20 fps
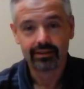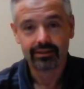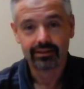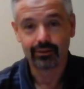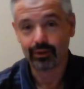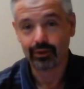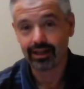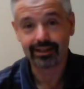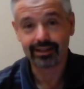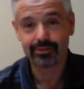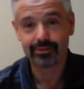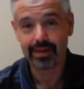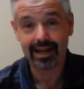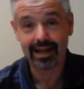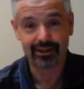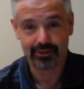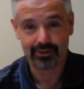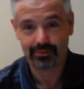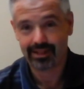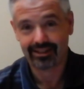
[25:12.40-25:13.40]
We like the
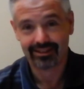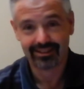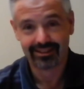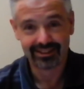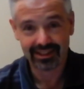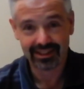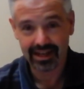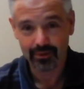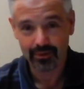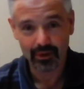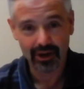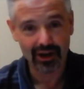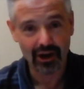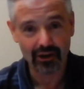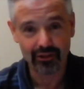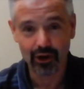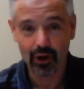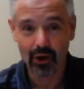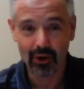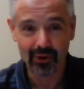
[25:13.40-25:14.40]
management, right? Where are
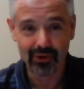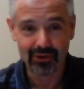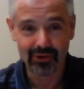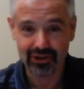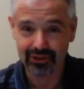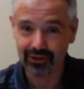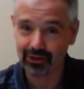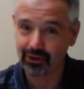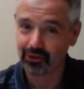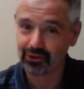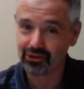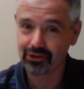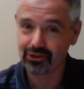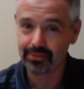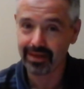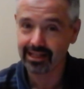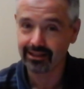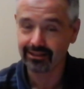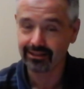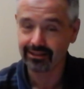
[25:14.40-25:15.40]
the holes? Are the holes too
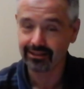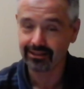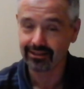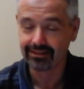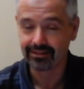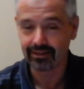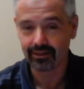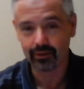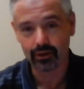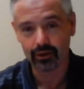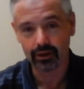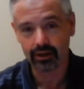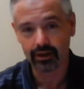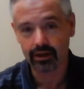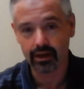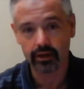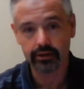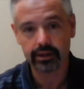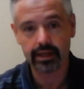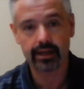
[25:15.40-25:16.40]
big, or
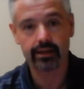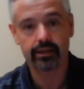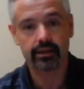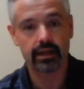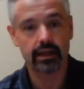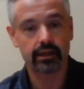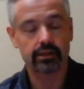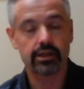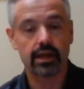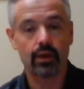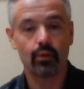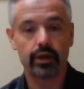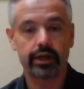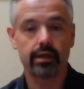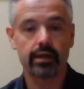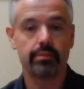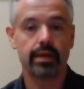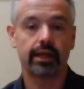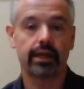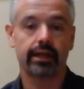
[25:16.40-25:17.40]
are they things that we
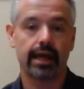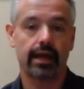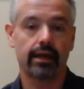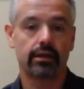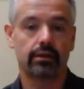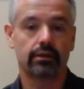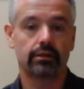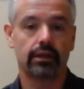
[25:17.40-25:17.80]
can mitigate?